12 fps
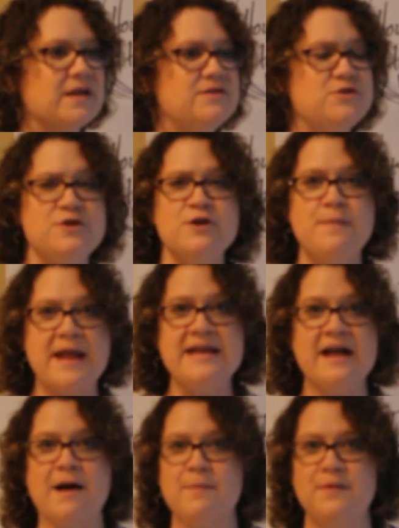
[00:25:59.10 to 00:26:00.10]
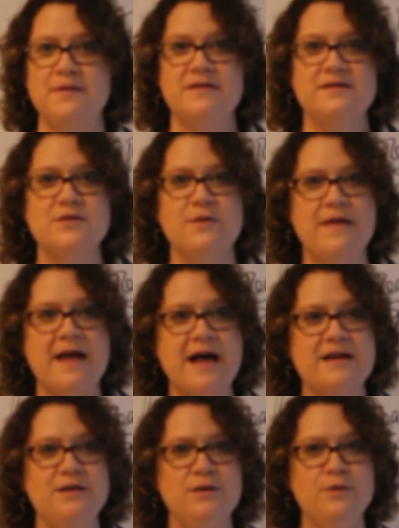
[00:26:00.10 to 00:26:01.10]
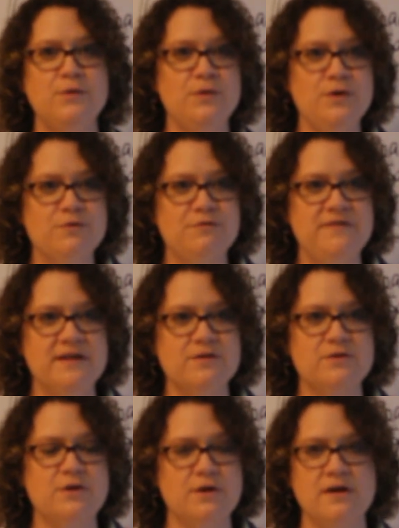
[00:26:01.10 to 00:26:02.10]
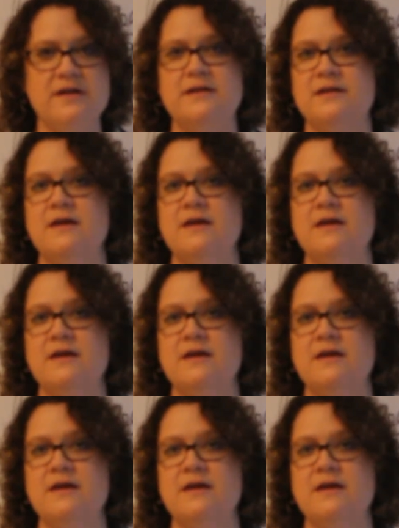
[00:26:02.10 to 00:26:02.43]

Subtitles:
do your makeup so that you feel good